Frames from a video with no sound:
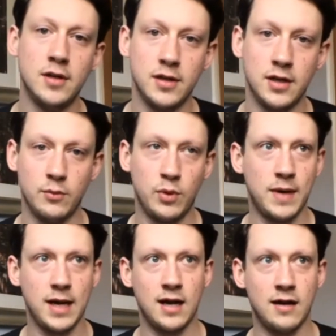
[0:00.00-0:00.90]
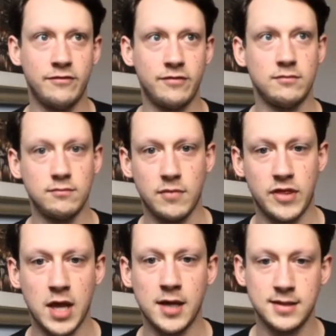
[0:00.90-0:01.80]
You know, we might have
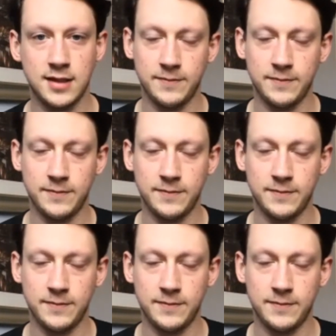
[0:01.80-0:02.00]
30.